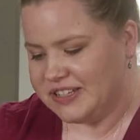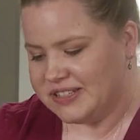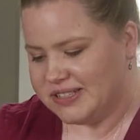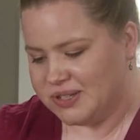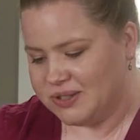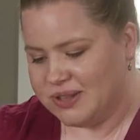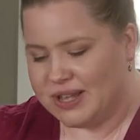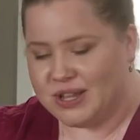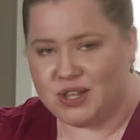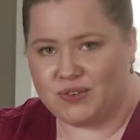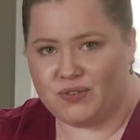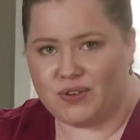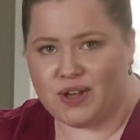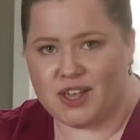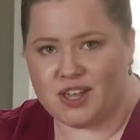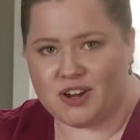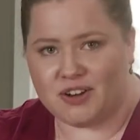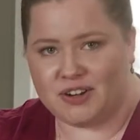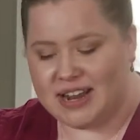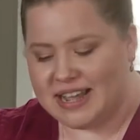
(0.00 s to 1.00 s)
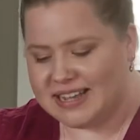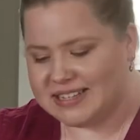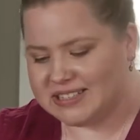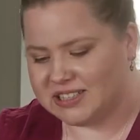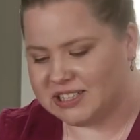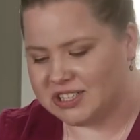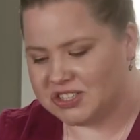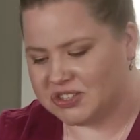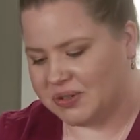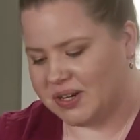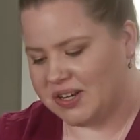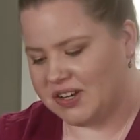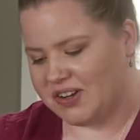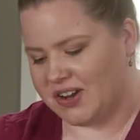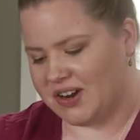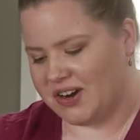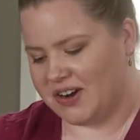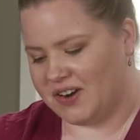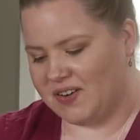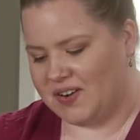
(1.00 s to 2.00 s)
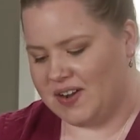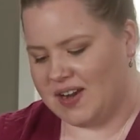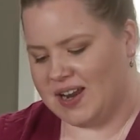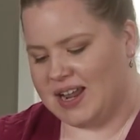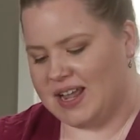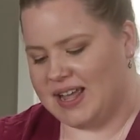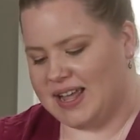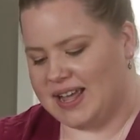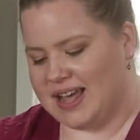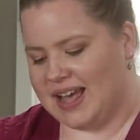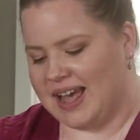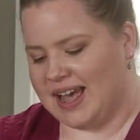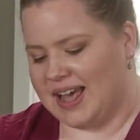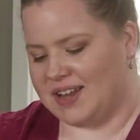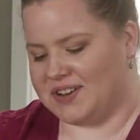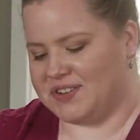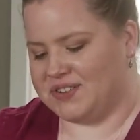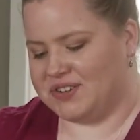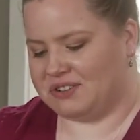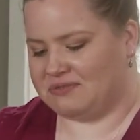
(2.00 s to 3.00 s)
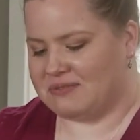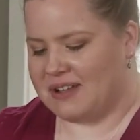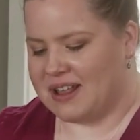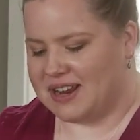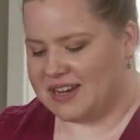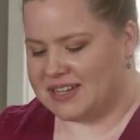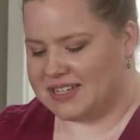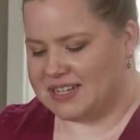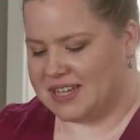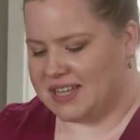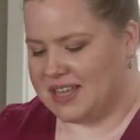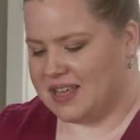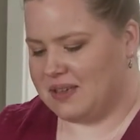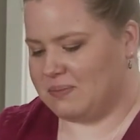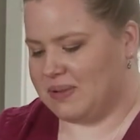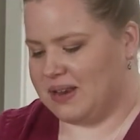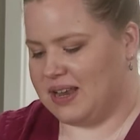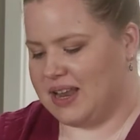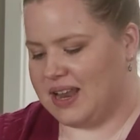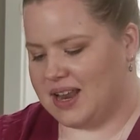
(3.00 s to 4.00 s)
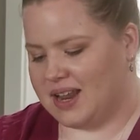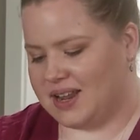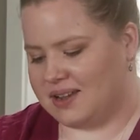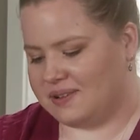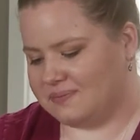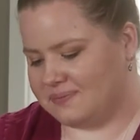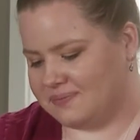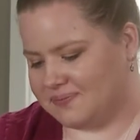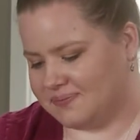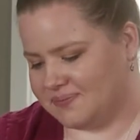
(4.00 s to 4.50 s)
So then you've got your nicely joined yarn and you're ready to keep knitting.